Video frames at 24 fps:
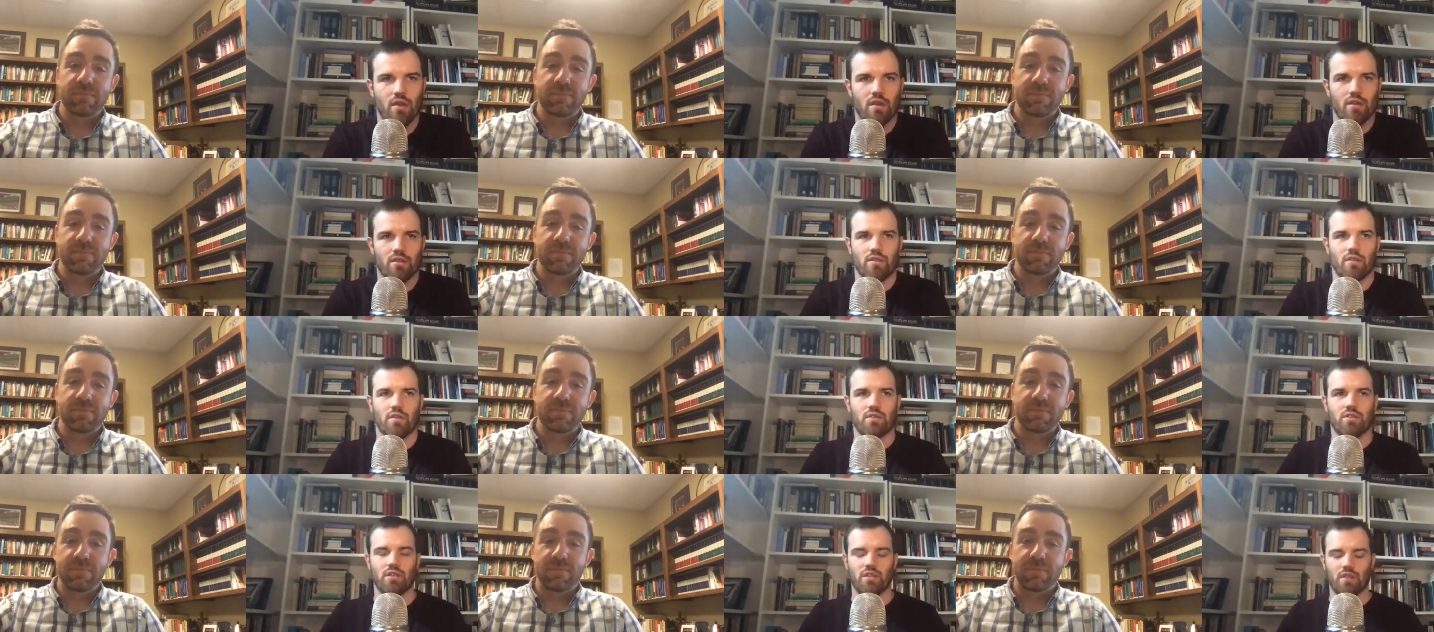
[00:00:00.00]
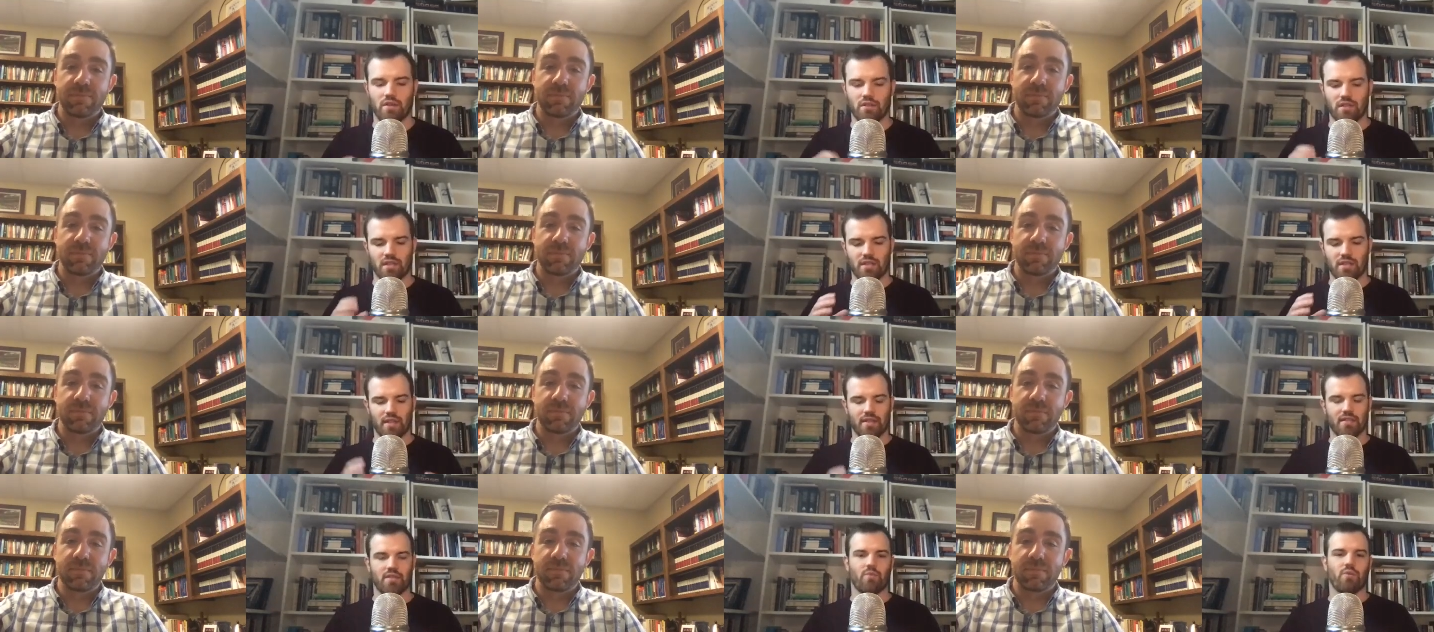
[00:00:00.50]
Speaker 1: so there's a, there's a
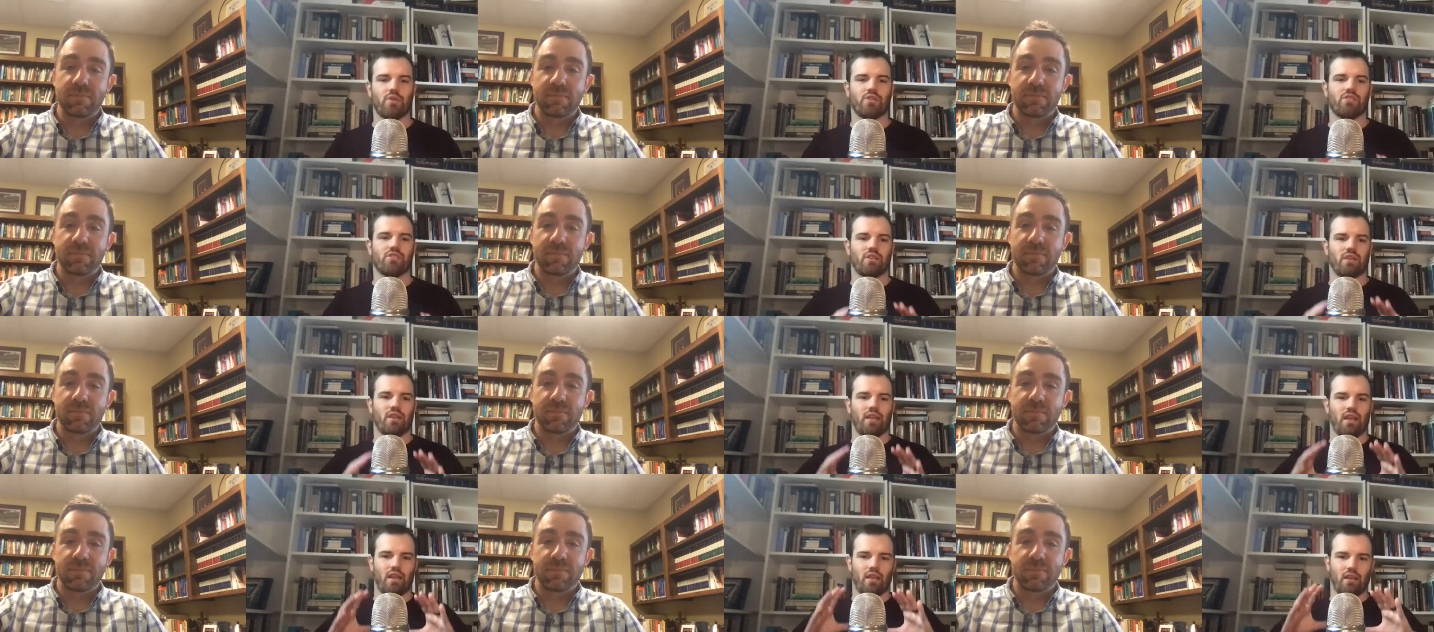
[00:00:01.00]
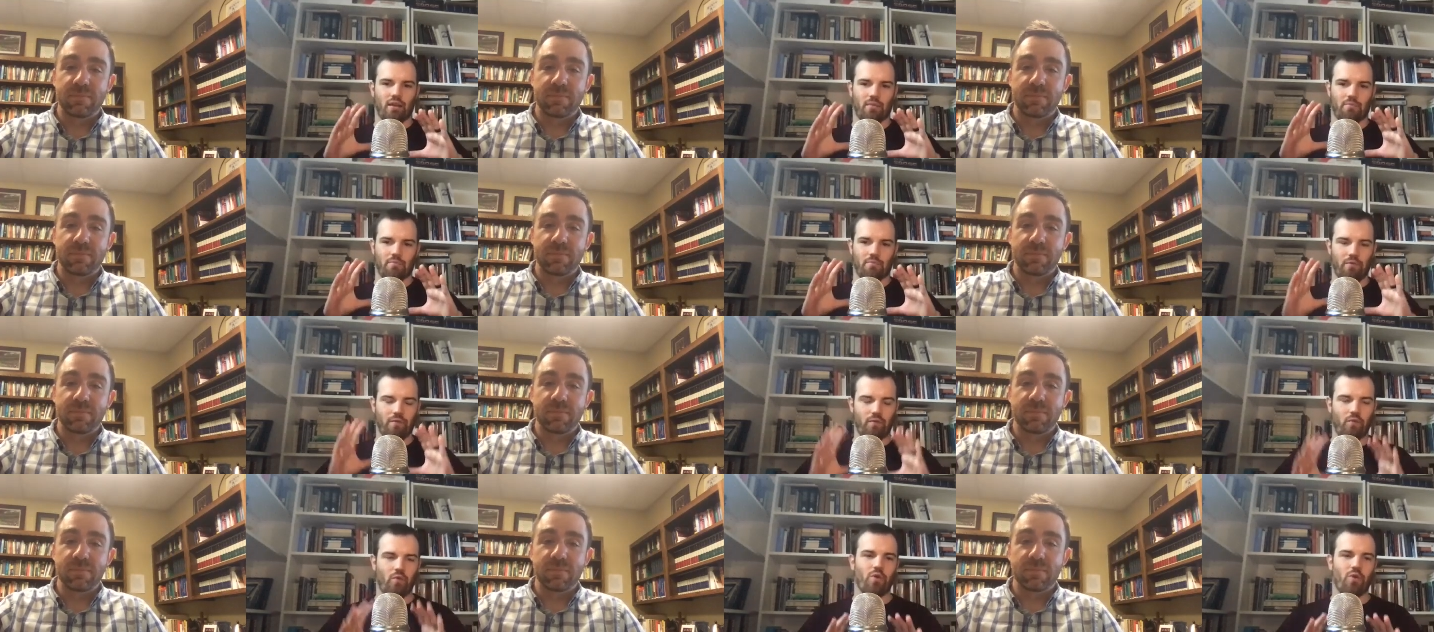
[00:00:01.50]
sense in which uh,
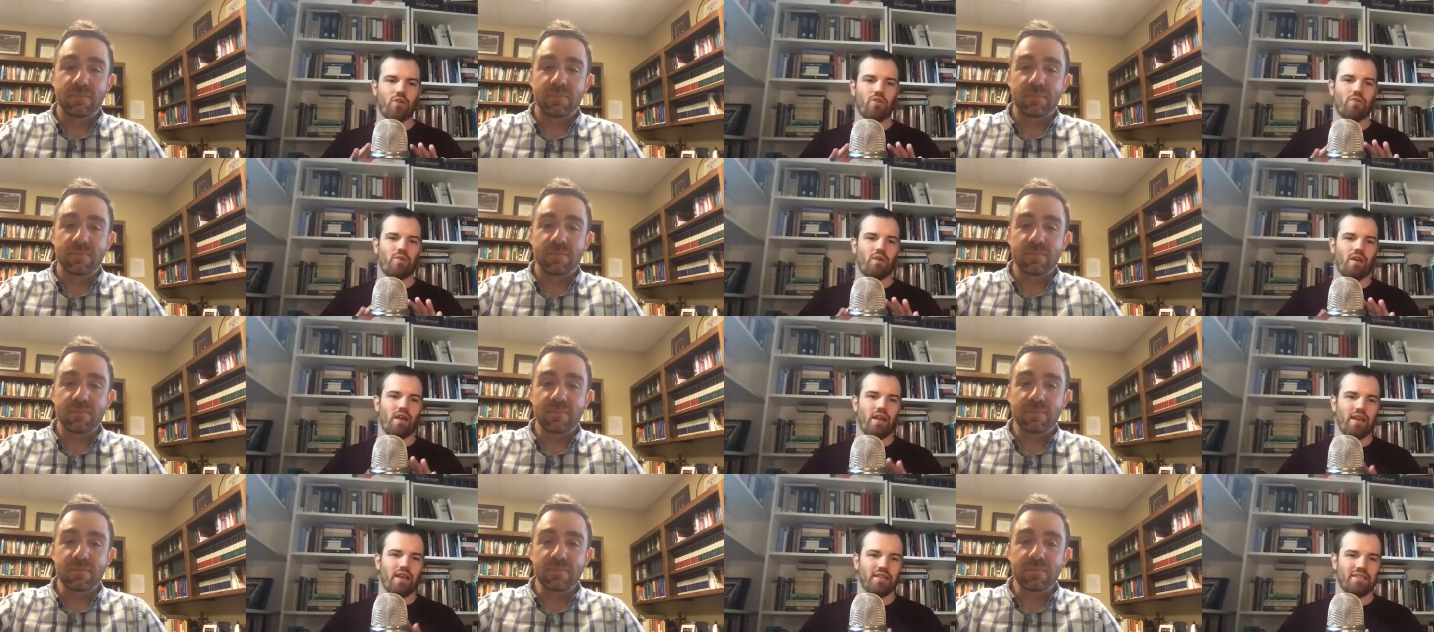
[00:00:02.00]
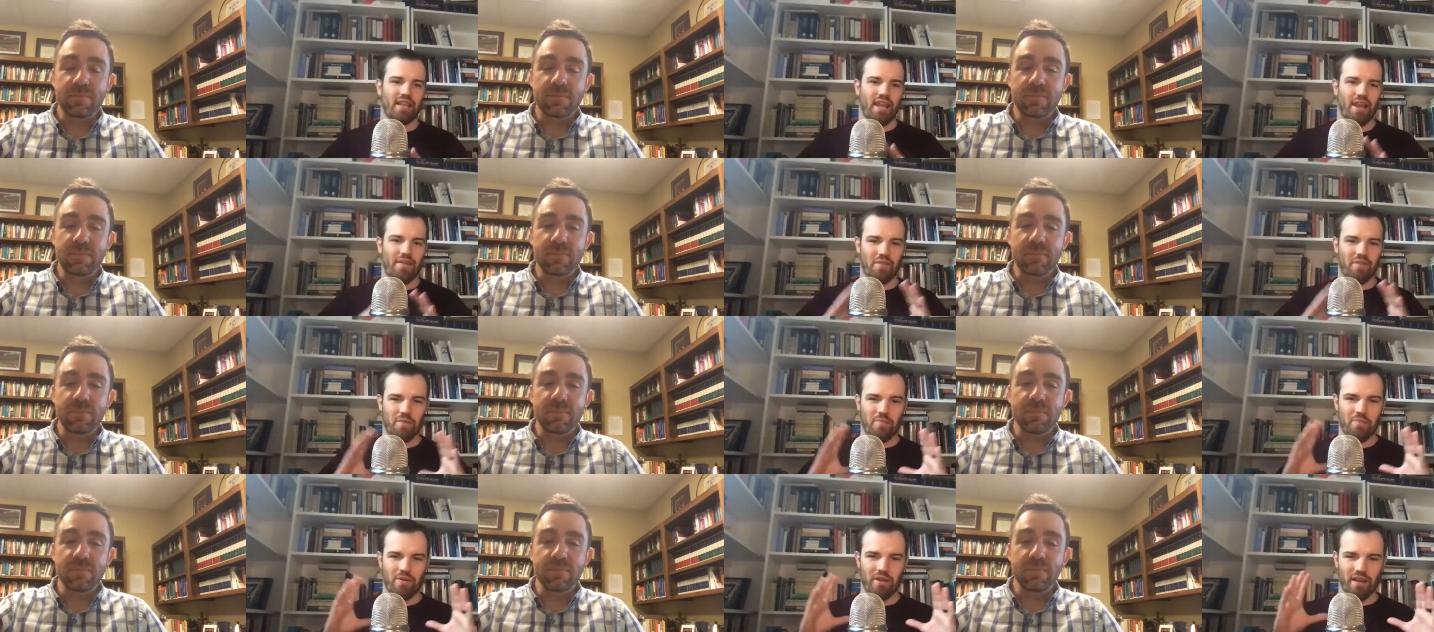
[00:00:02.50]
before Christ,
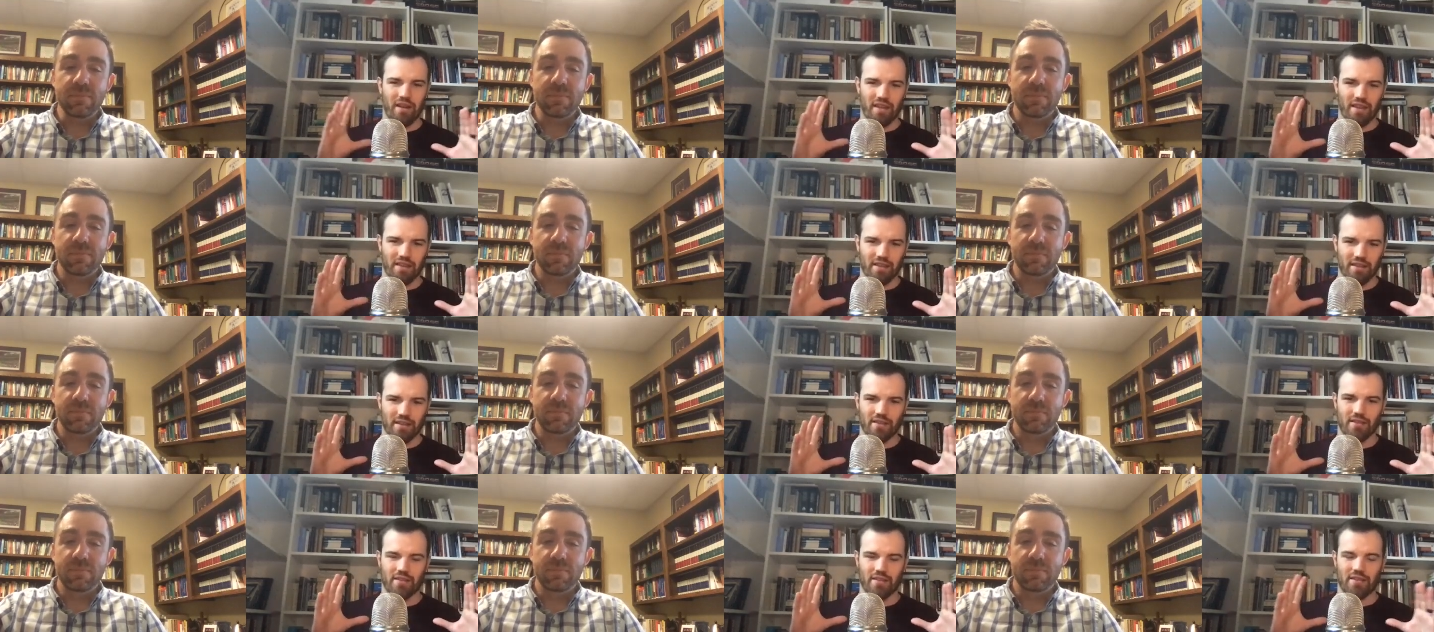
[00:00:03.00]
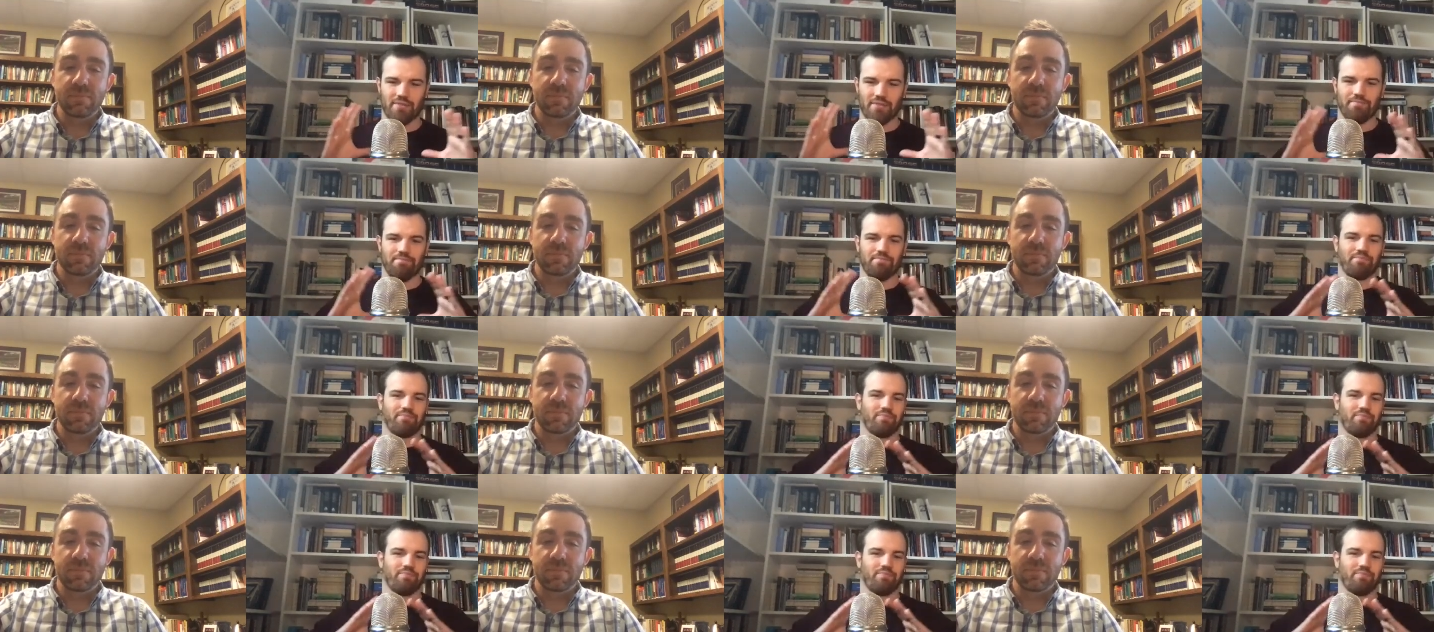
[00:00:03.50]
everybody is